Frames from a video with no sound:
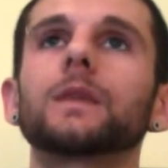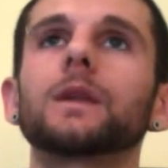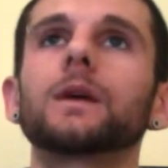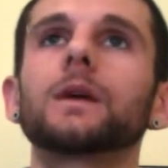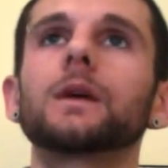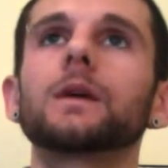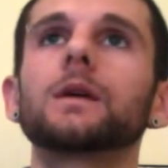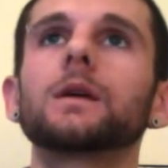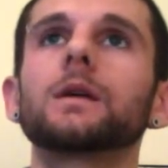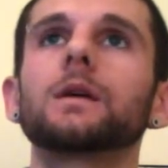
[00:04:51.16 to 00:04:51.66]

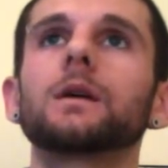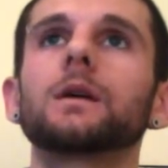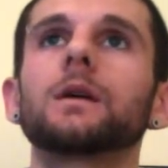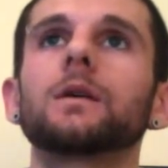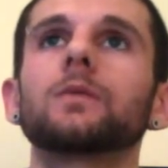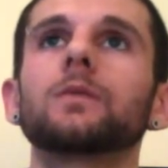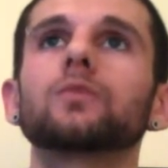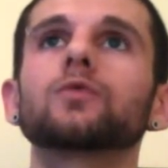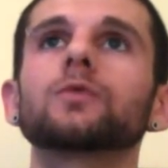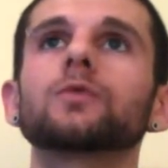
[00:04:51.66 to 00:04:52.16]
it
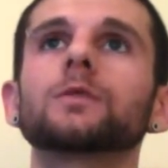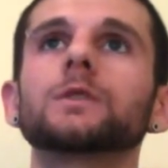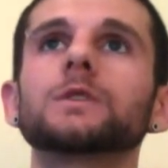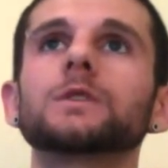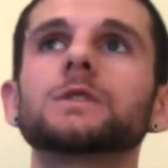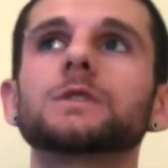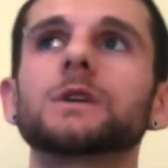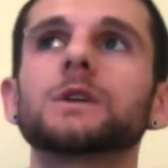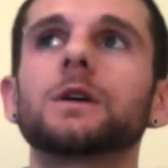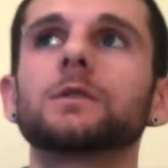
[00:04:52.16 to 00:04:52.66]
really
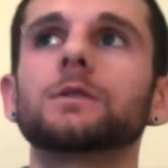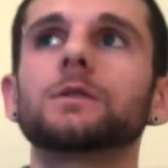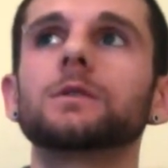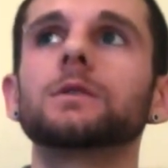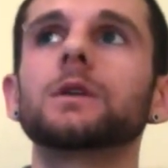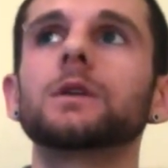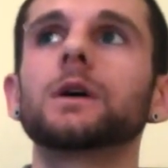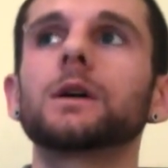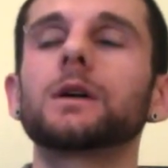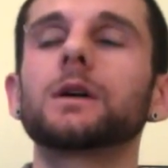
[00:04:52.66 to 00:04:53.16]
sounded
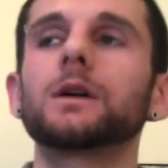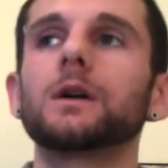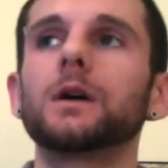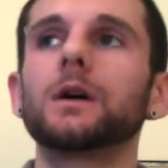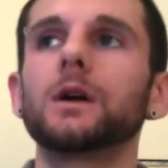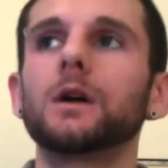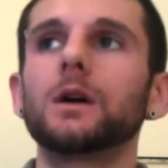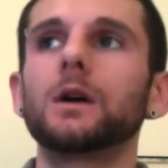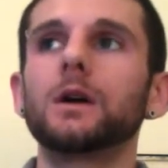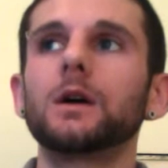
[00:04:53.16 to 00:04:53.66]
like
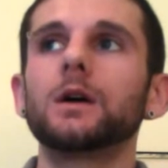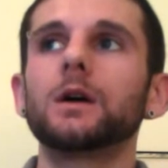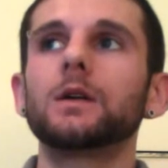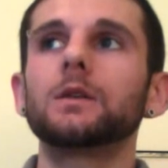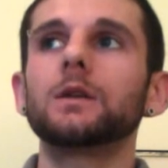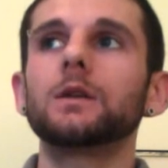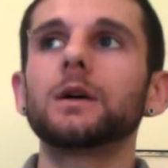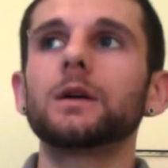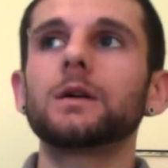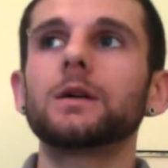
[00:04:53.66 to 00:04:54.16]

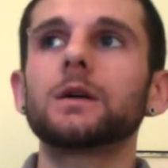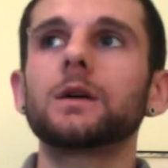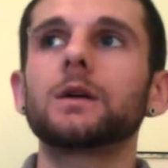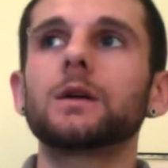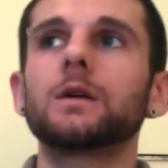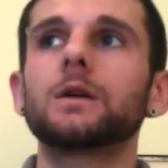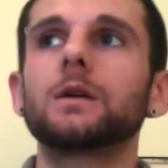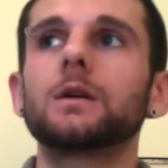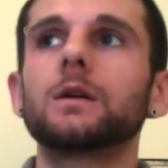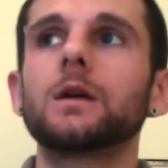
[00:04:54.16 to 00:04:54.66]

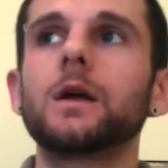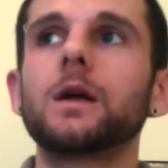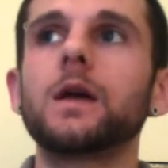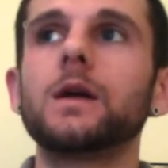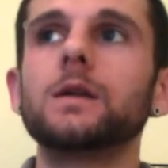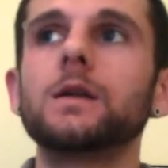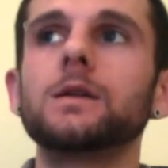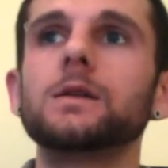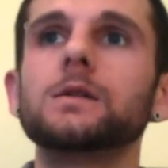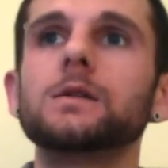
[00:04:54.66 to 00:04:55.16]

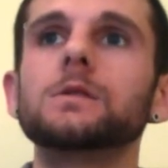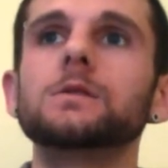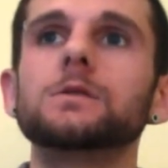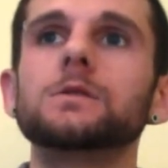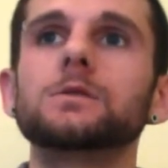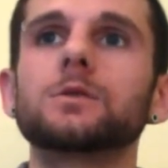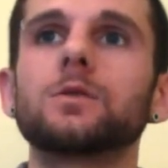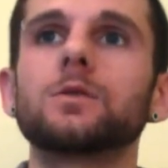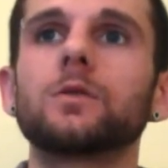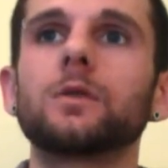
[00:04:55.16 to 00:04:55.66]

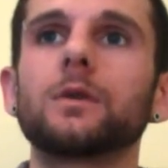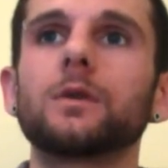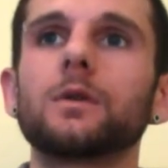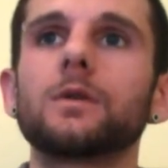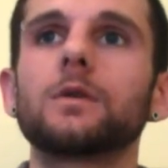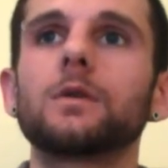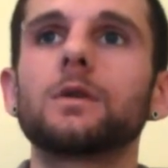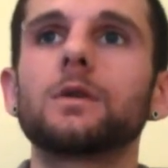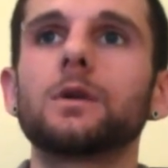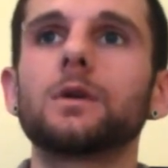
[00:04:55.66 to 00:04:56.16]
80s
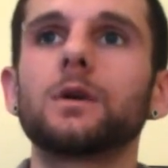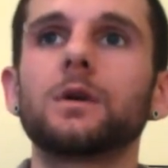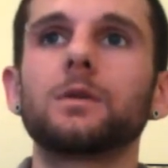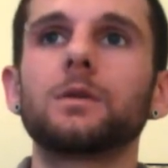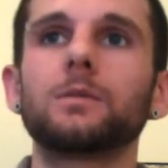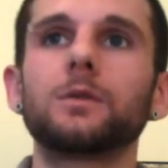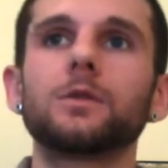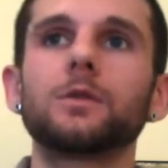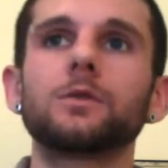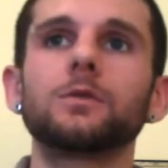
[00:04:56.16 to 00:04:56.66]
or
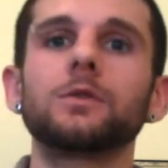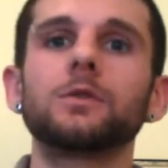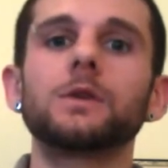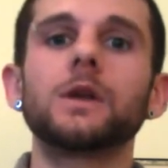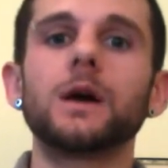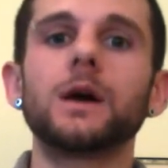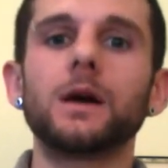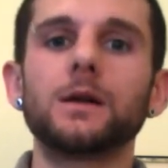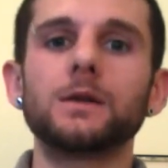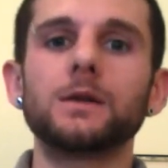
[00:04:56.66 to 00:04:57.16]
early
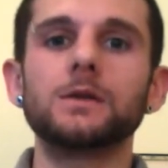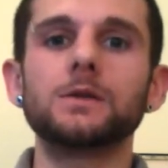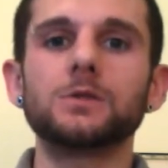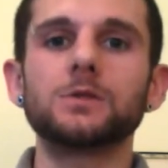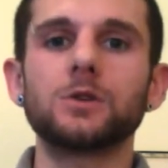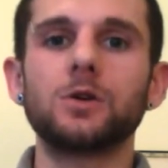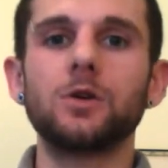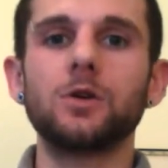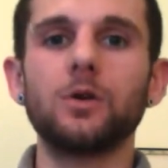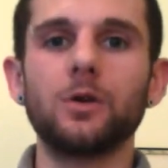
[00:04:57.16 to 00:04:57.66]
90s
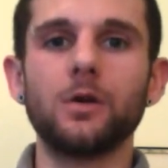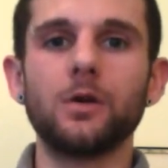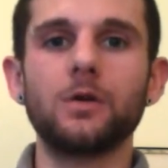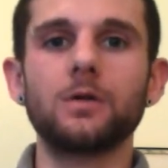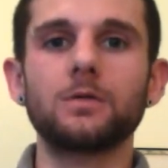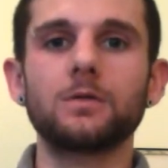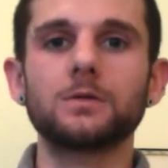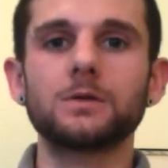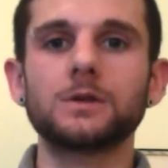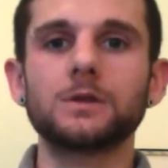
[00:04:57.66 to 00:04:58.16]
horror
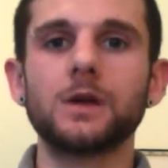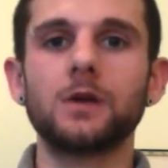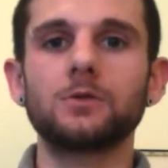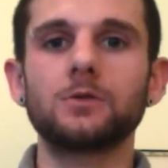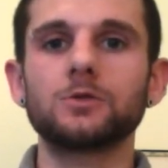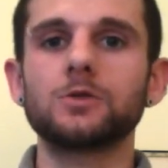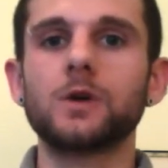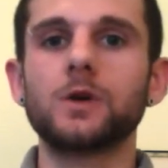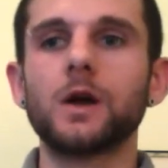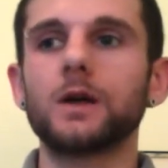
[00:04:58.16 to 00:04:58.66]

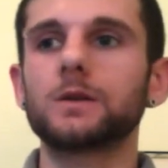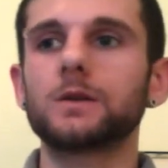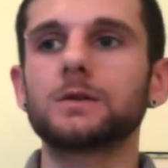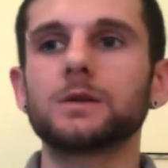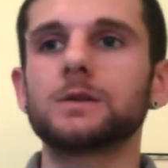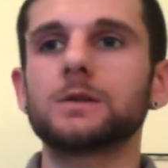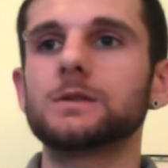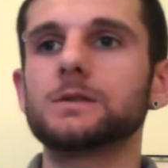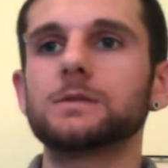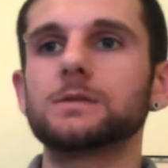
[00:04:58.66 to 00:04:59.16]

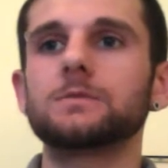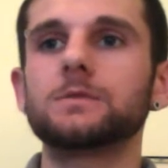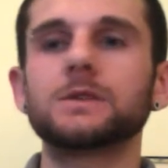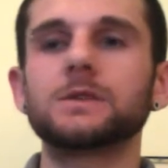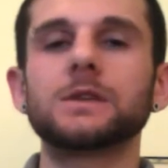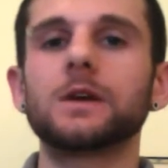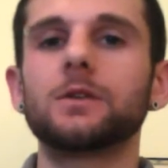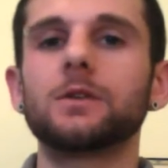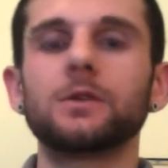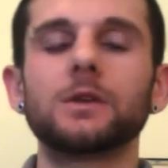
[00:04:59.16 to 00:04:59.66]
soundtracks.
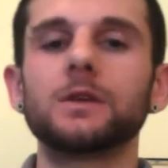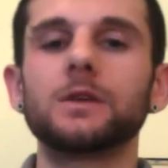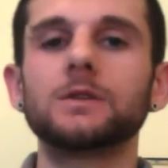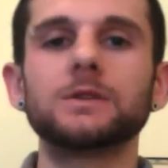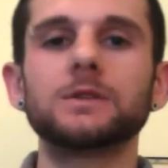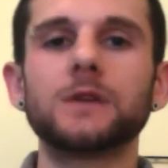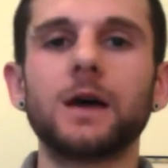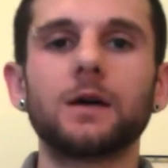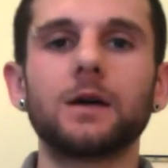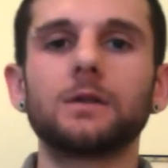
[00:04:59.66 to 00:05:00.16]
Sounded
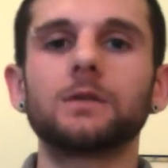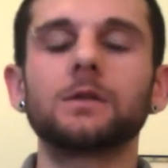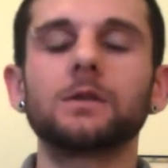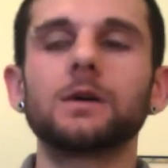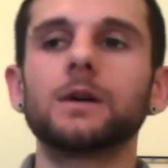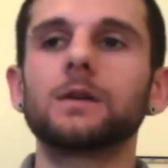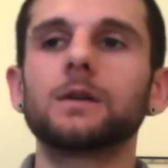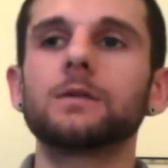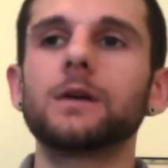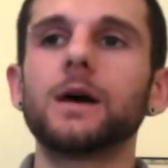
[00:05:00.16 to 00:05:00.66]
exactly
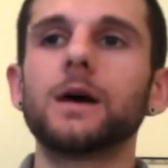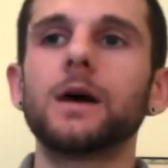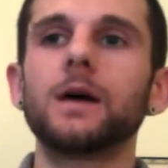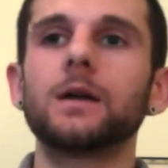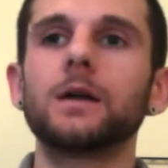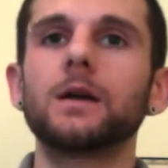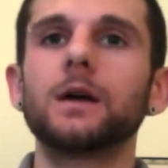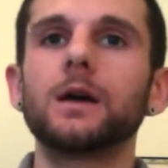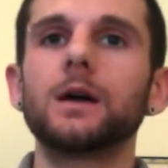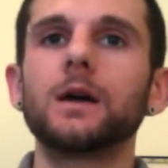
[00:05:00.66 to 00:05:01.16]
like that,
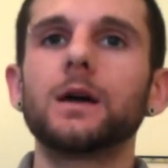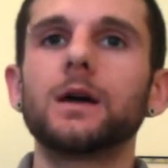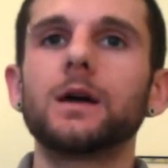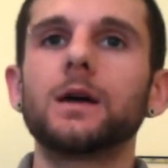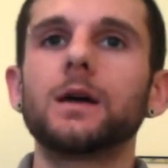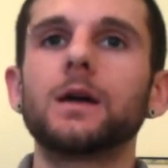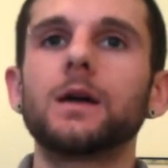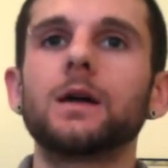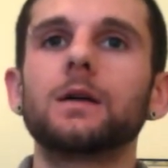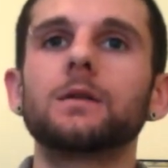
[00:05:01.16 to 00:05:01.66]

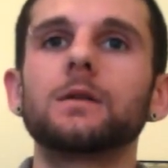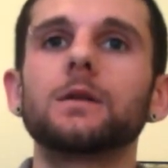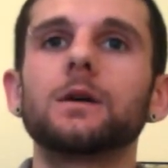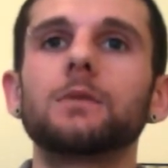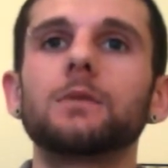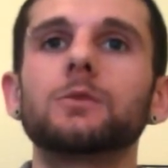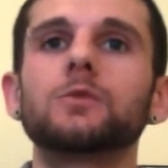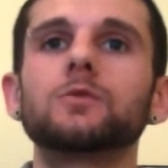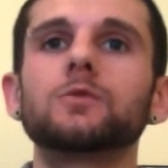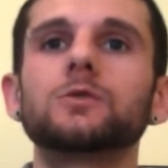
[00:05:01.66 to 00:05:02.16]
and
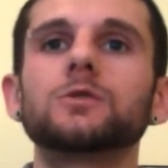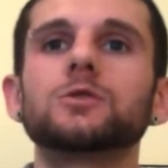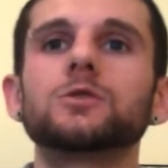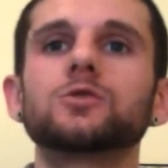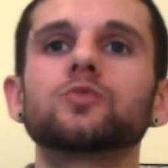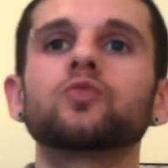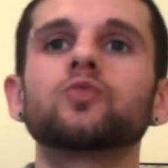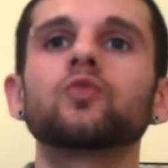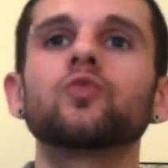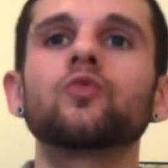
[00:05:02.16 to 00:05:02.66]
it was just
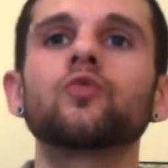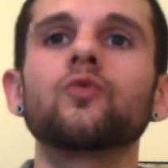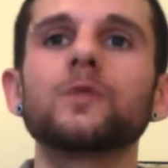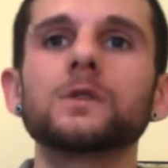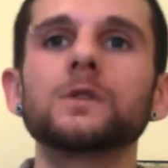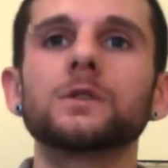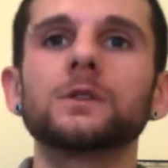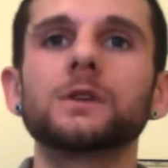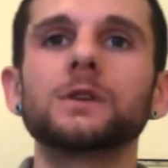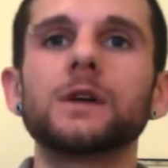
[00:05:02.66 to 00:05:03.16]
really